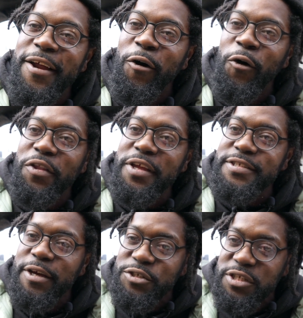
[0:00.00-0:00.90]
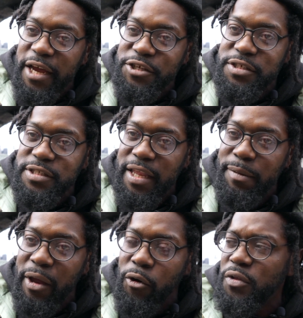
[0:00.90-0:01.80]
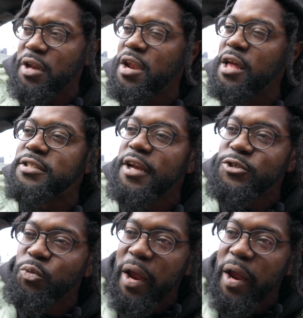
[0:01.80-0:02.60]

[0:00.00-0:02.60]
All the associations that they make, all the nudge